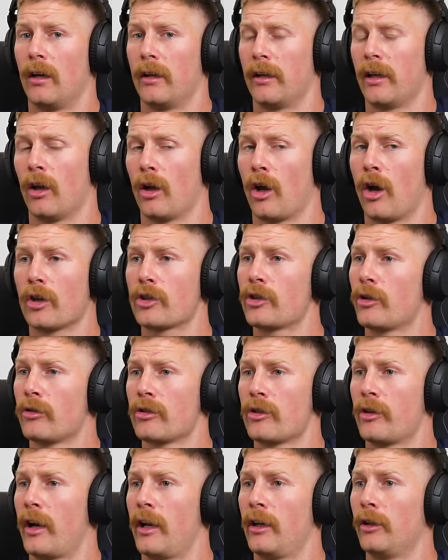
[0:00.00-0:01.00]
yeah, last year
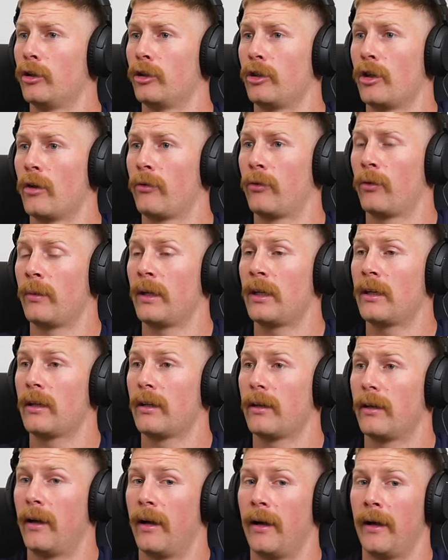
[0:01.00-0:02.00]
was a really good year for me.
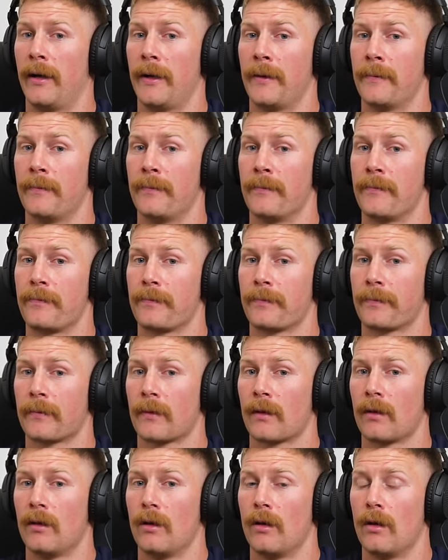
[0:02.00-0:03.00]
Um,
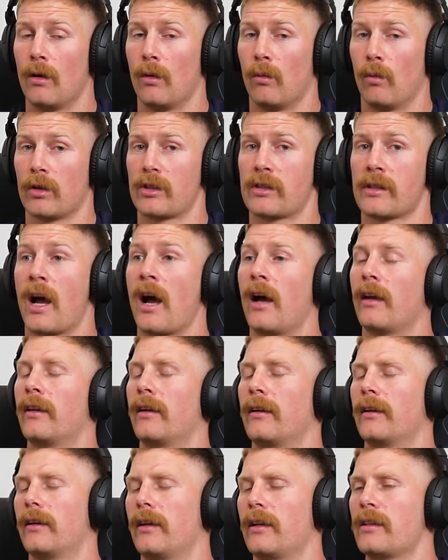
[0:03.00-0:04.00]
what's not,
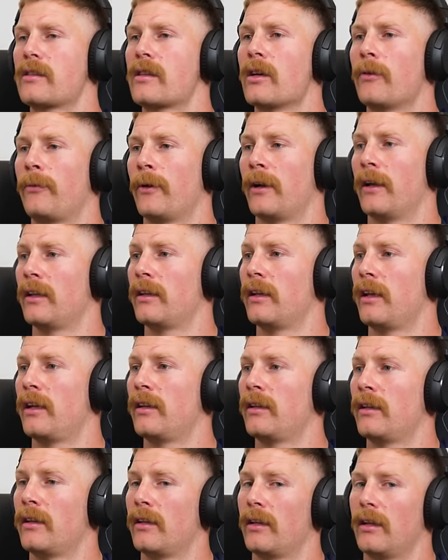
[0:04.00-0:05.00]
it's different. In,
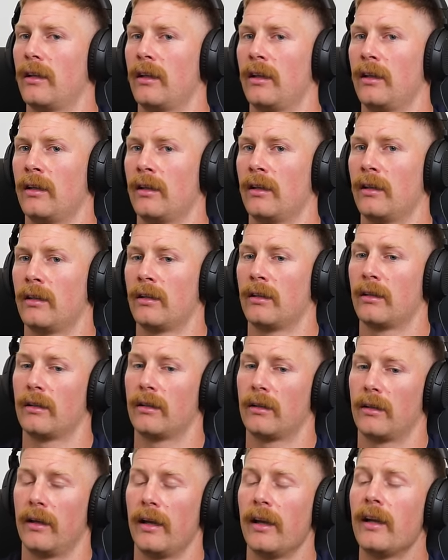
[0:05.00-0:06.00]
in, in
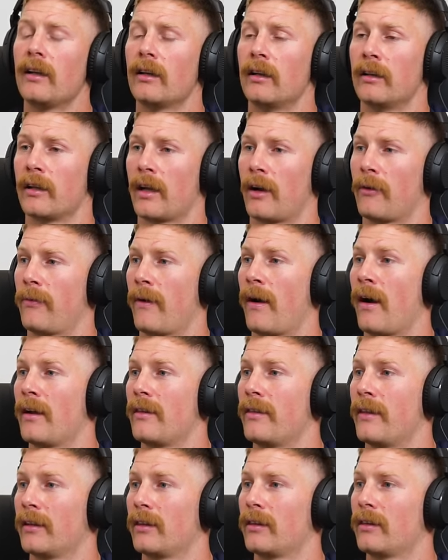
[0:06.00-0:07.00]
England, I
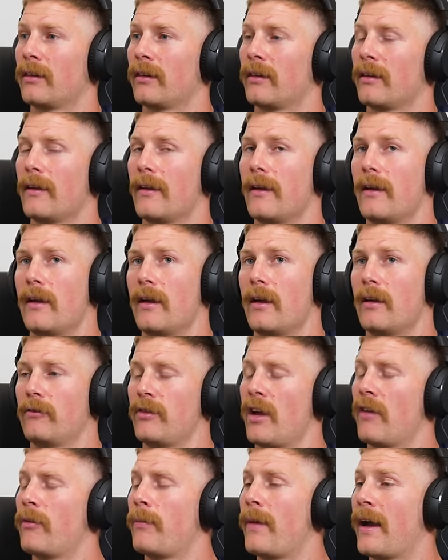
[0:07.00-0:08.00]
find that
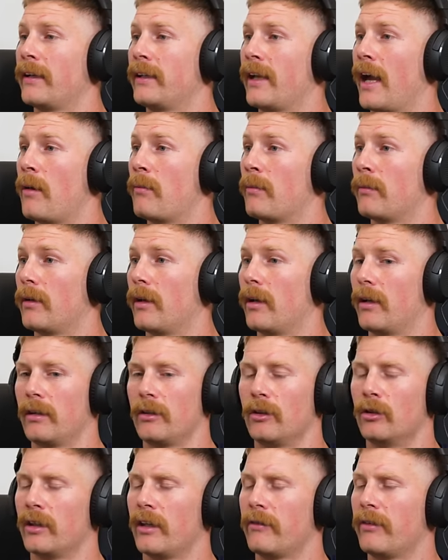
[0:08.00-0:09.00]
if you have a bad game,
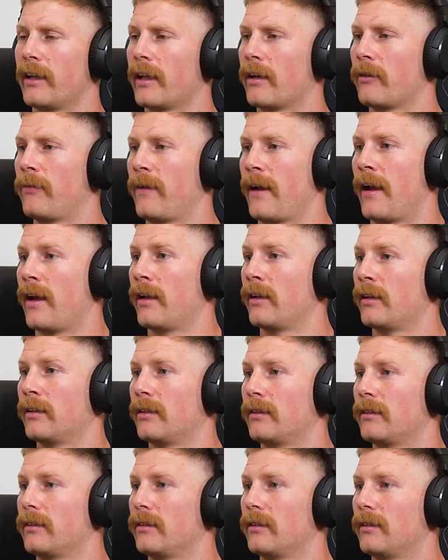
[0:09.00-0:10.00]
you'll never get a
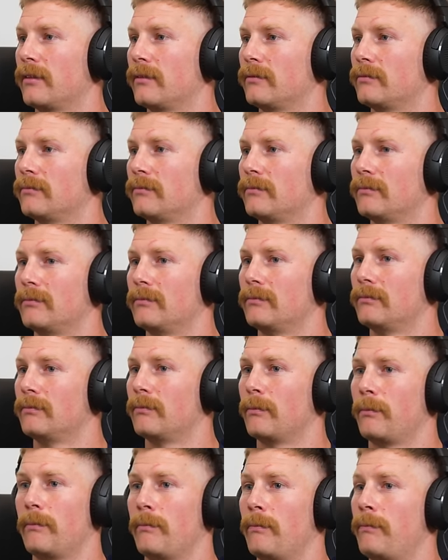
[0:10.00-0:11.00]
fan
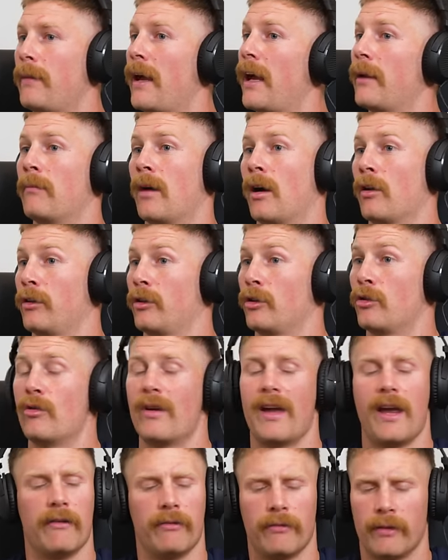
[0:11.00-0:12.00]
Mm. bad mouthing you
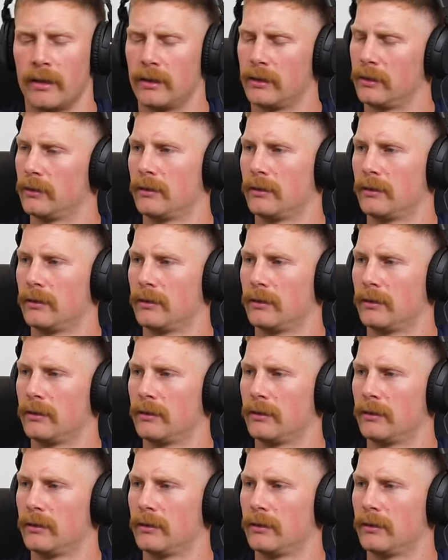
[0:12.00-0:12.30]
ever.